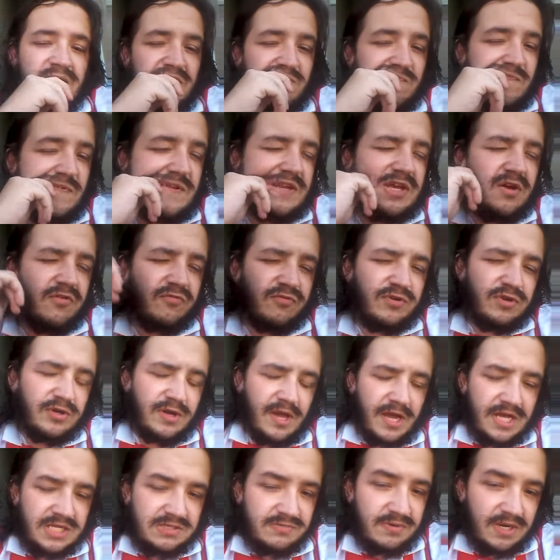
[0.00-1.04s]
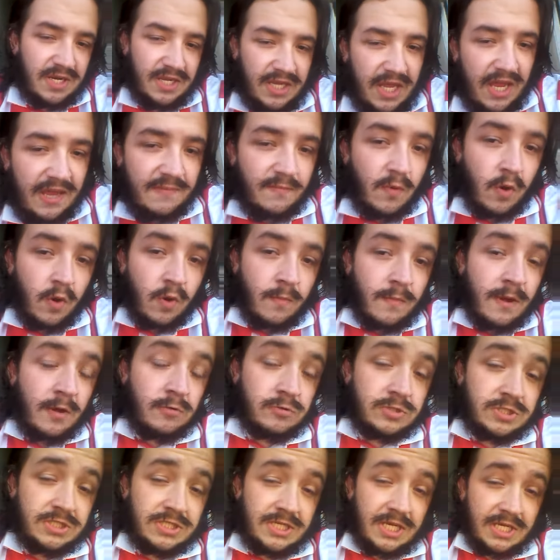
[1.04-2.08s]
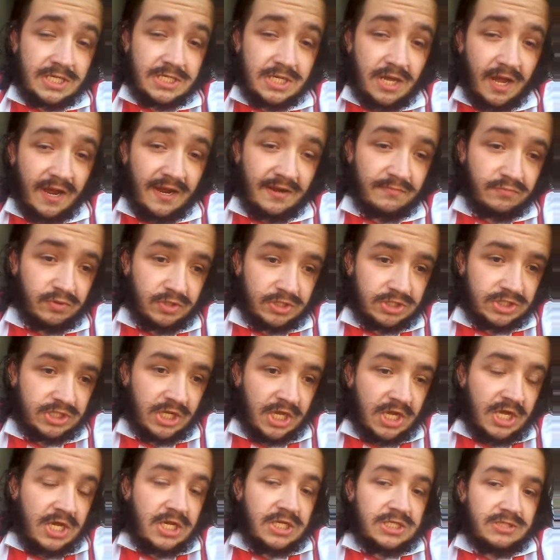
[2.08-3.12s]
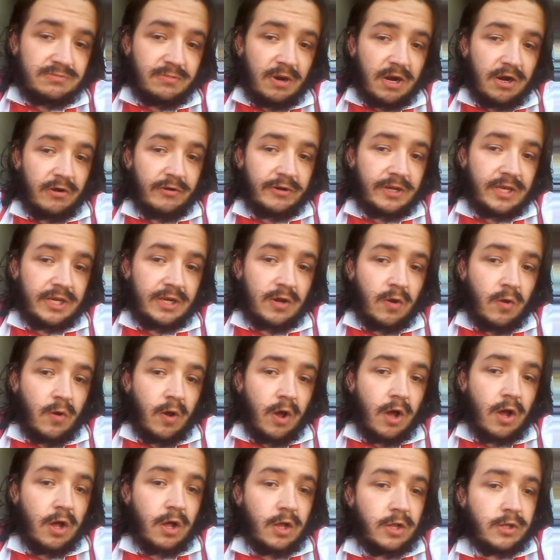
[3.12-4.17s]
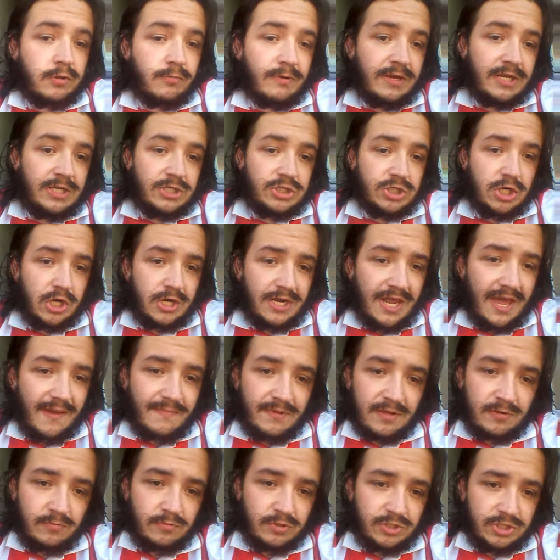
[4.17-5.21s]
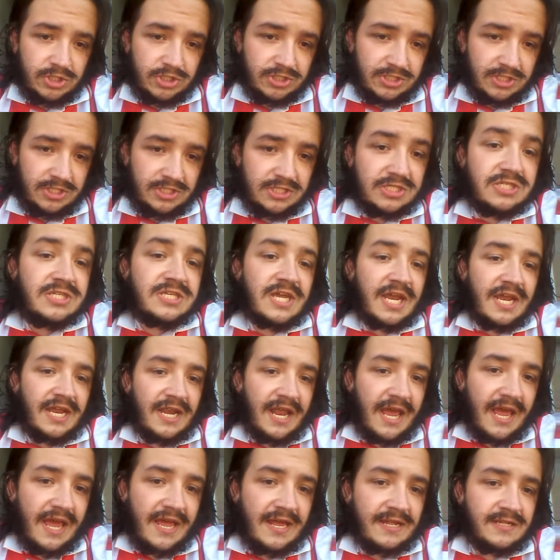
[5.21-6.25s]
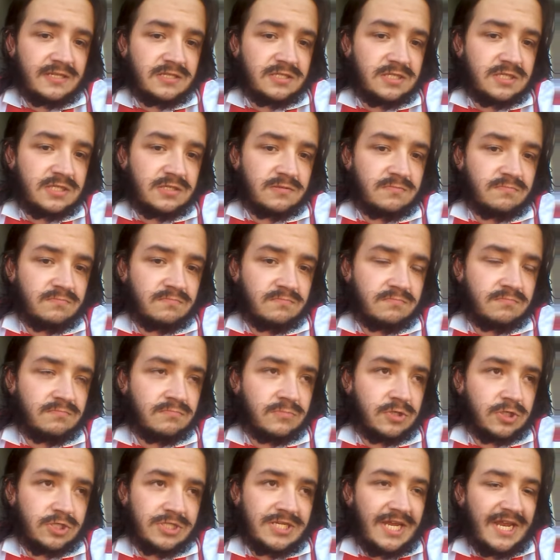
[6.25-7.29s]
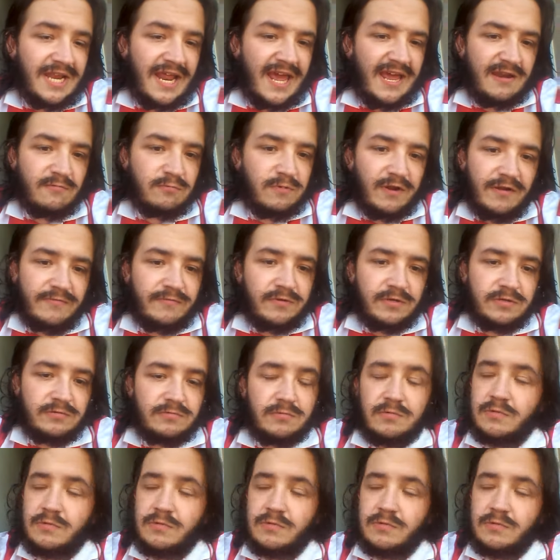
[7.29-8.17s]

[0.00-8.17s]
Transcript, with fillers: made a video for you guys but I came home I was dead tired plus tomorrow I gotta go all the way to John Abbott which is in St. Anne's or St. Anne whatever